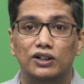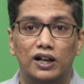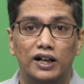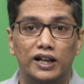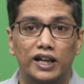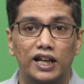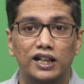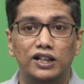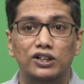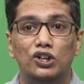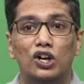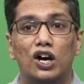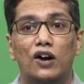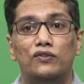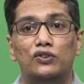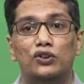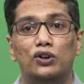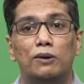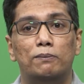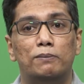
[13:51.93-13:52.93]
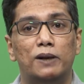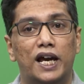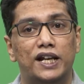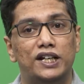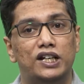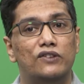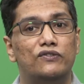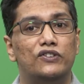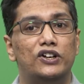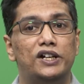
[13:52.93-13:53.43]
again you have to apply
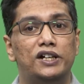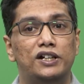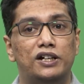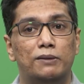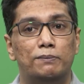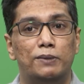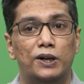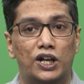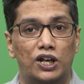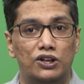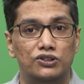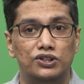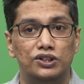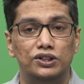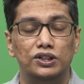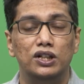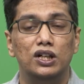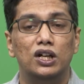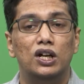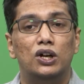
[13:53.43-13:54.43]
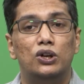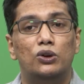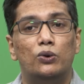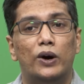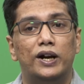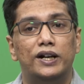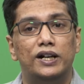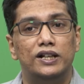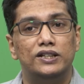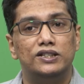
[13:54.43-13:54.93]
different interpretations to
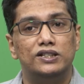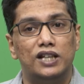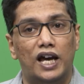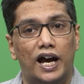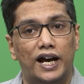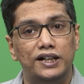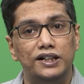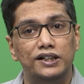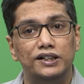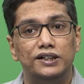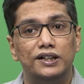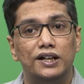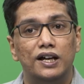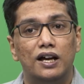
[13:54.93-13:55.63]
understand